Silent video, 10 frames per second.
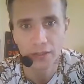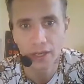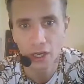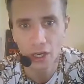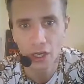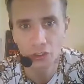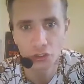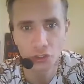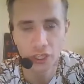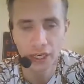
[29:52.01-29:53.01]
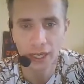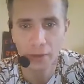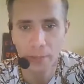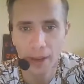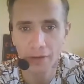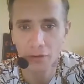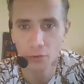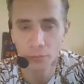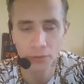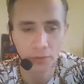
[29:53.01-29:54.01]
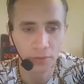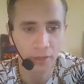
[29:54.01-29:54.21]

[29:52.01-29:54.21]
then I urge you check out The Paranorman.